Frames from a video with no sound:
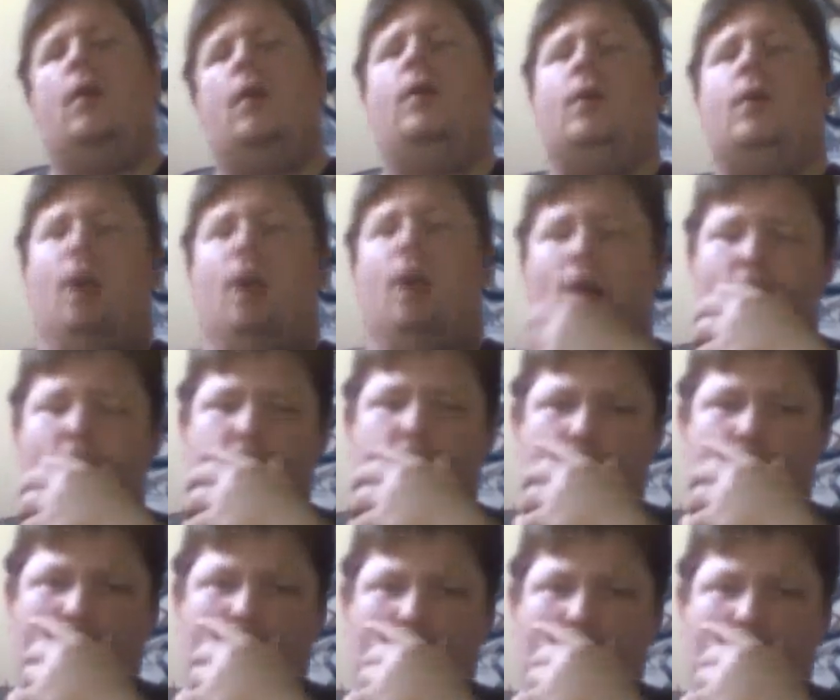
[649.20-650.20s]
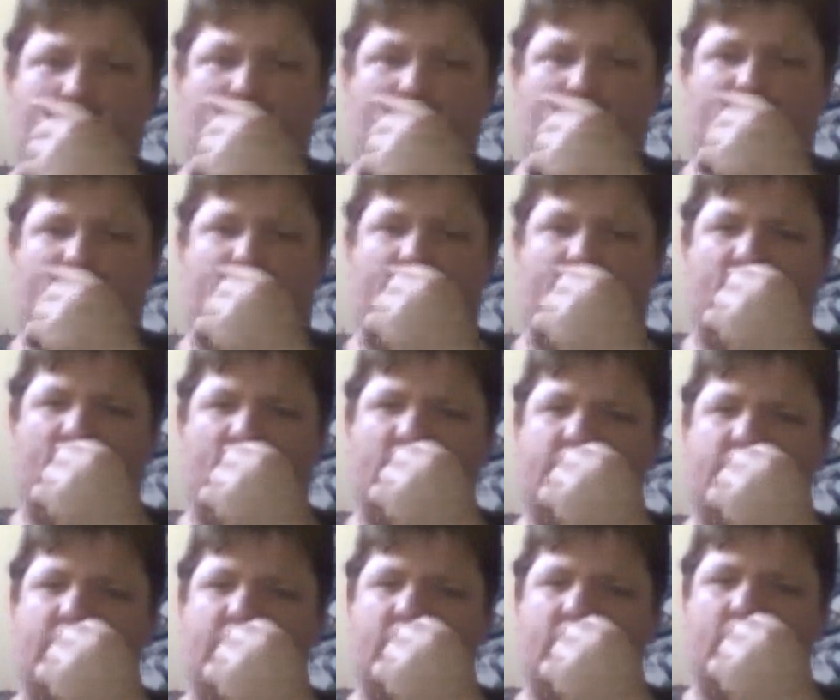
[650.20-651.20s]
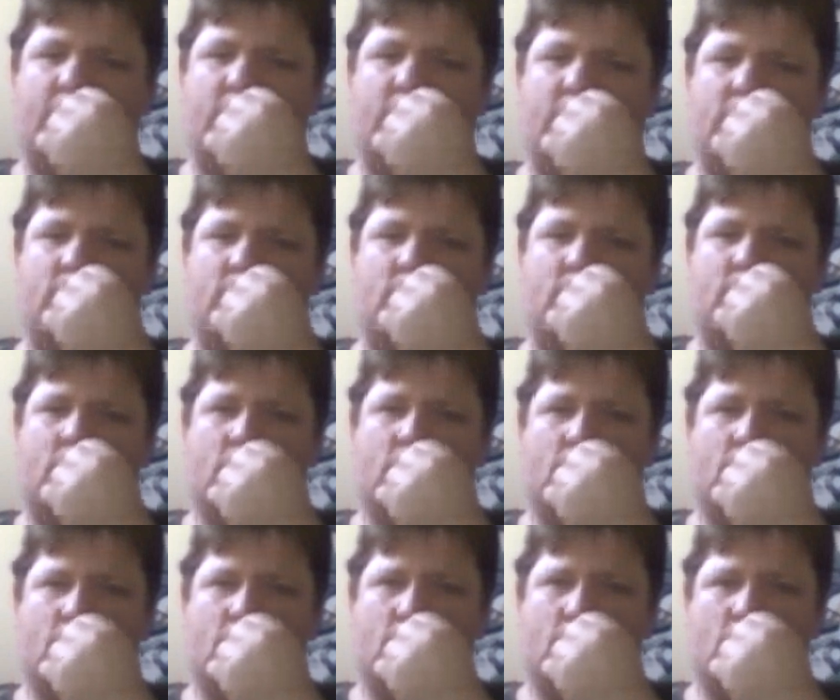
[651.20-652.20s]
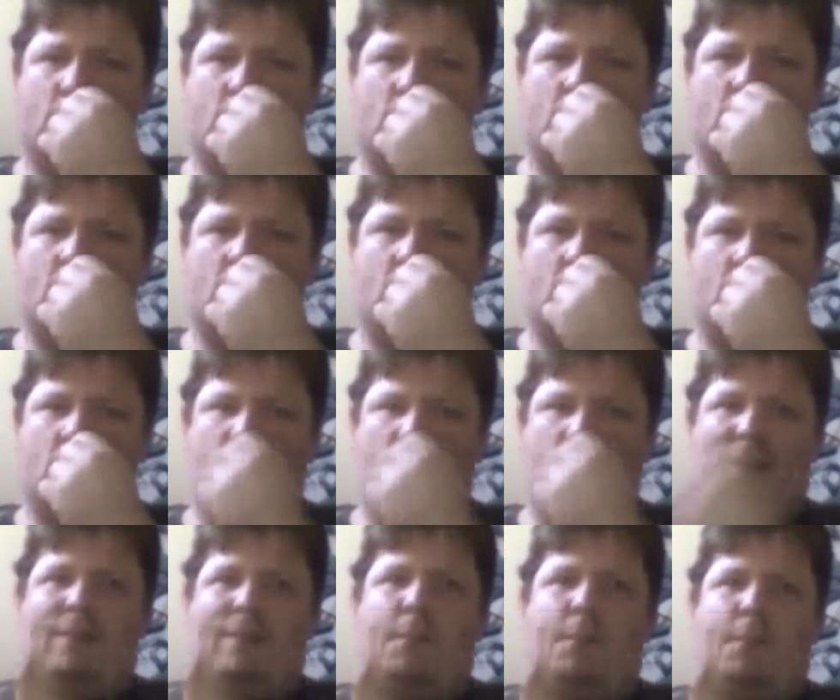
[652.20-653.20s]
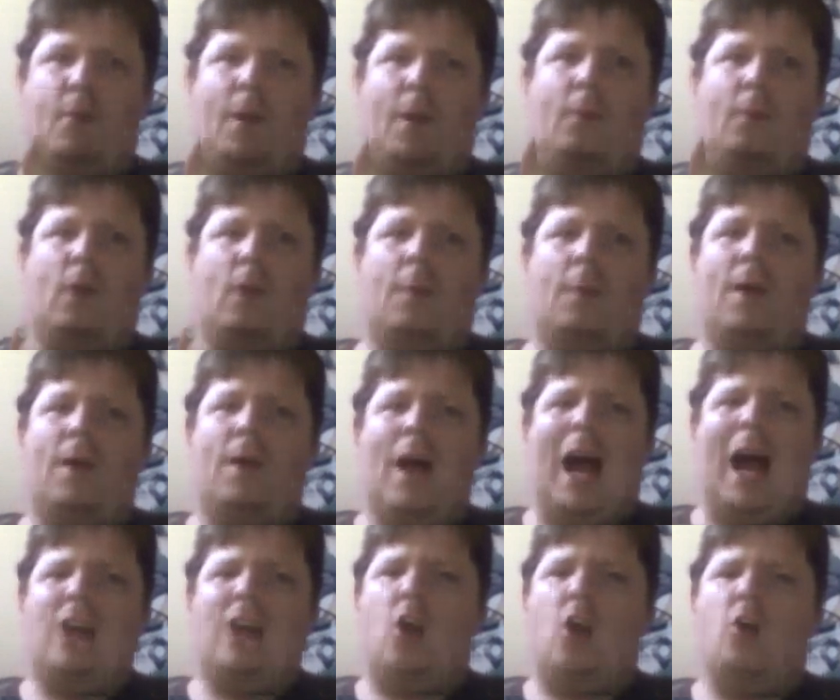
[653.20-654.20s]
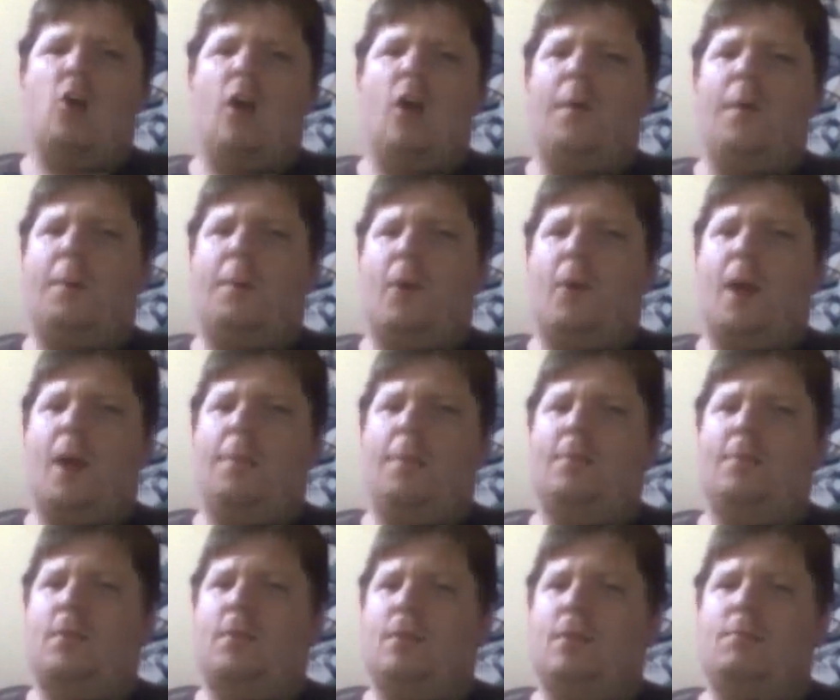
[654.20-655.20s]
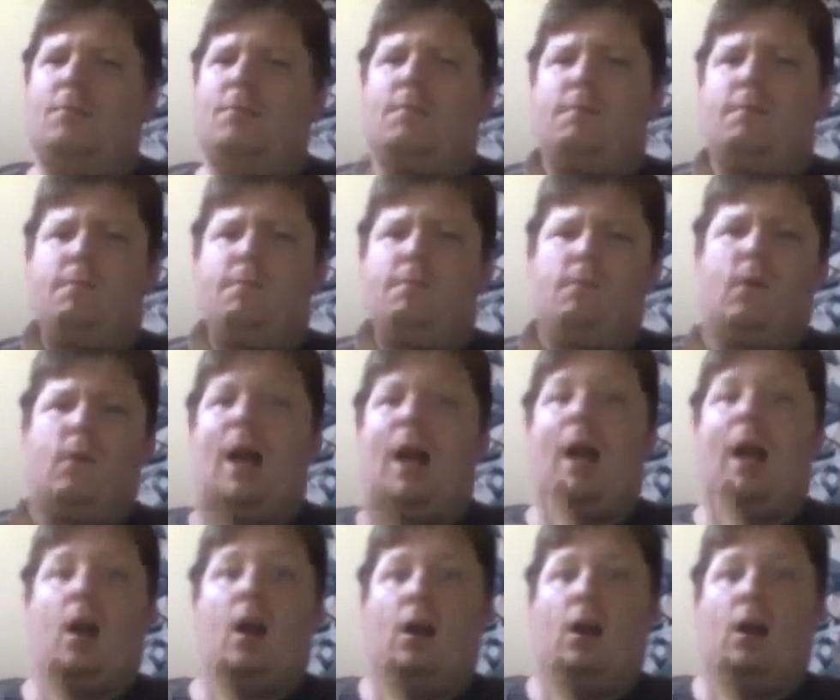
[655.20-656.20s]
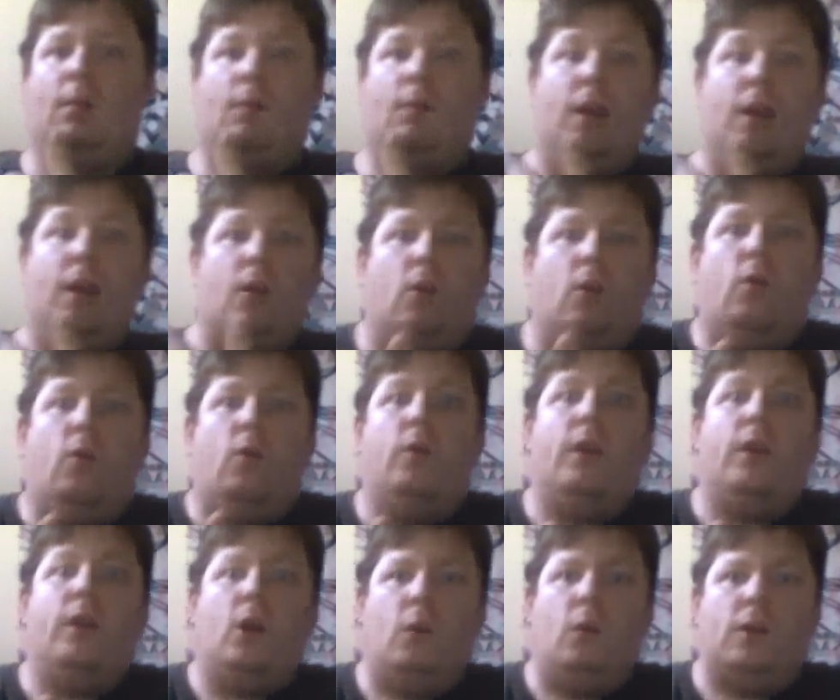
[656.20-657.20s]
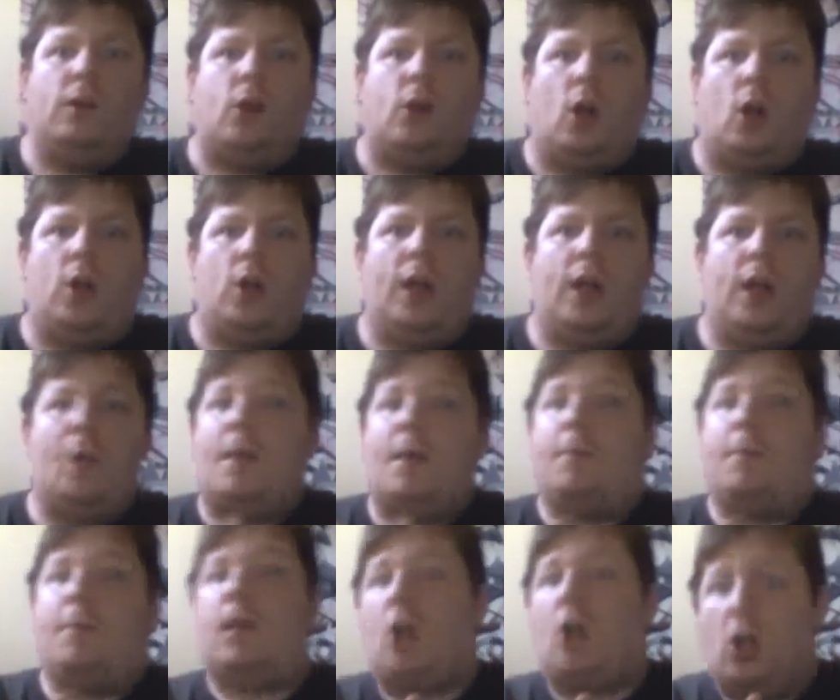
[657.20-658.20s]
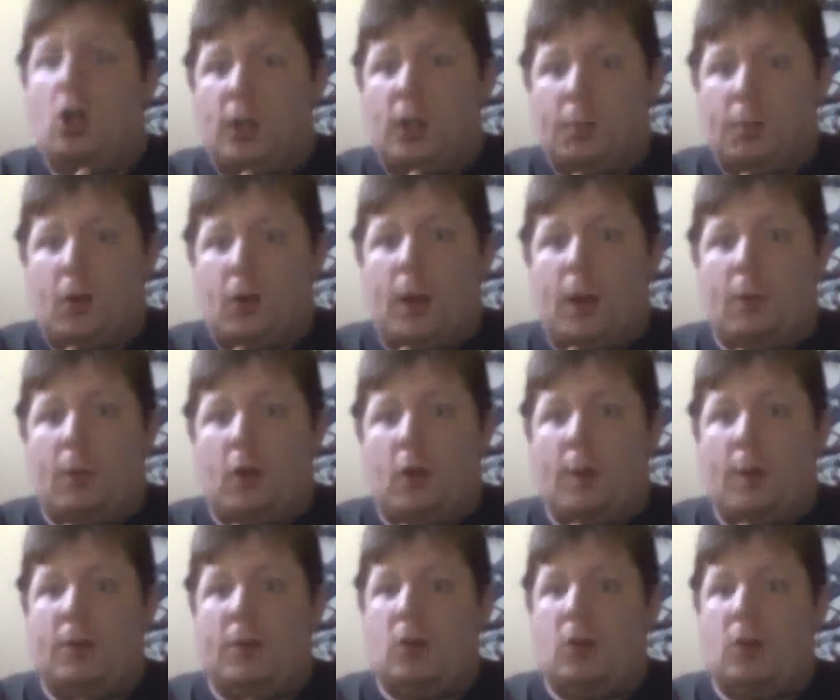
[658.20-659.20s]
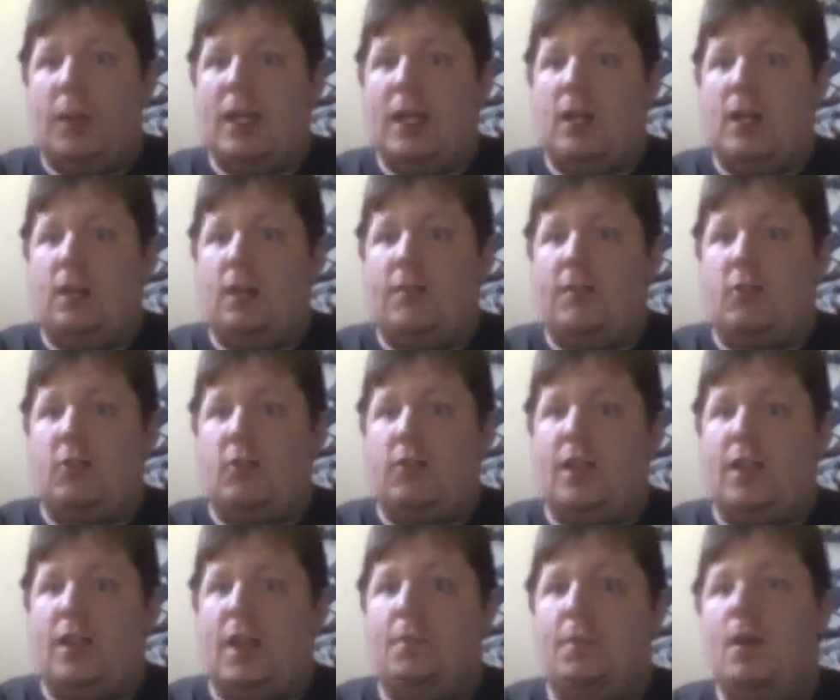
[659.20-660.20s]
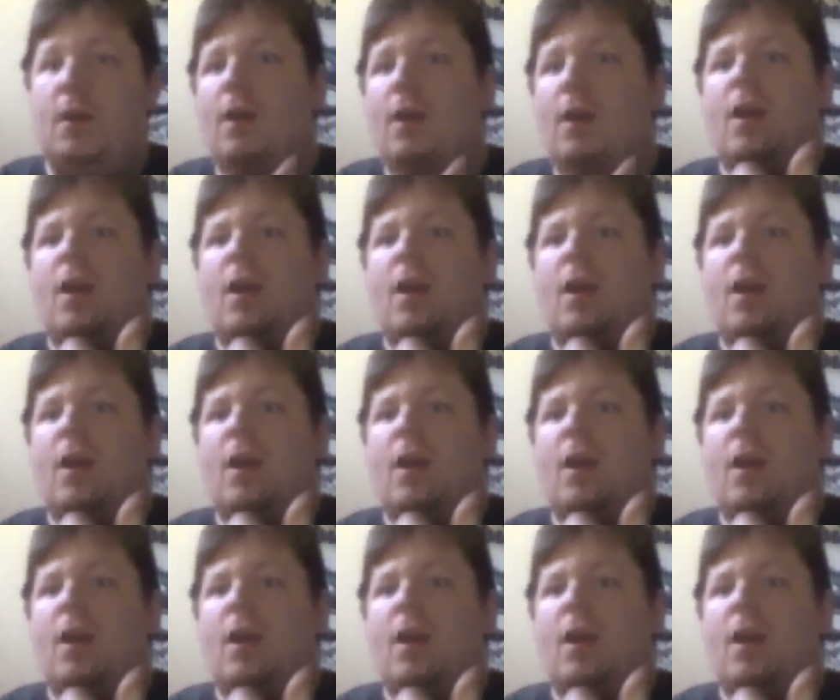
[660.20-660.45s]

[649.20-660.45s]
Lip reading: Yeah, I don't really think there's anything else because you have the Prime Grim. I don't know the Prime. What I call it. We don't really know what it's called yet, but I'm going to call it the Prime Grim until we get an official name.